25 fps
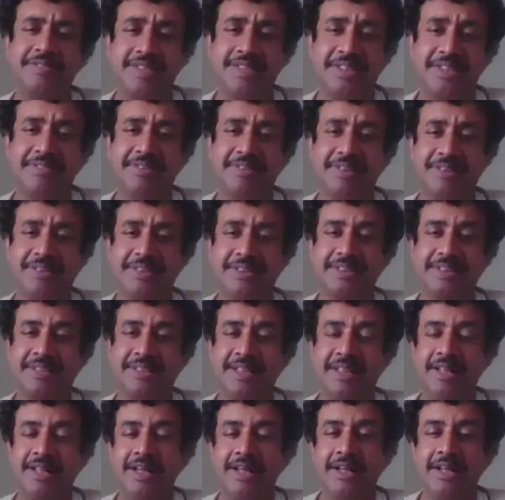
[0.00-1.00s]
festivals
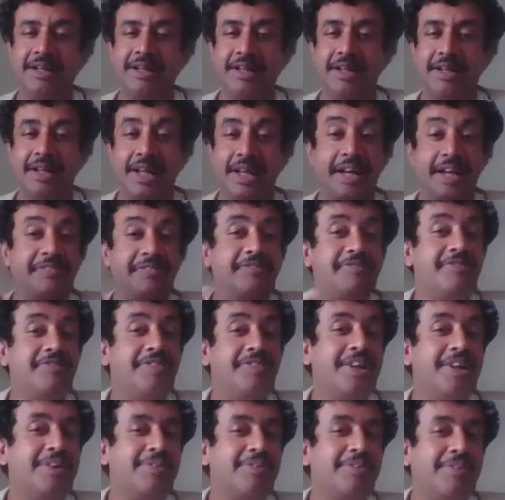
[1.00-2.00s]

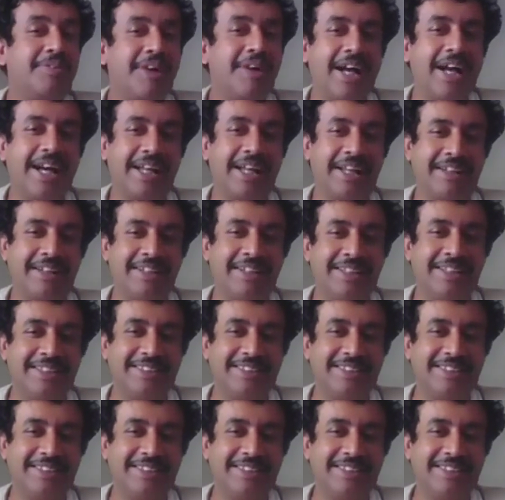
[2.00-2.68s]
everywhere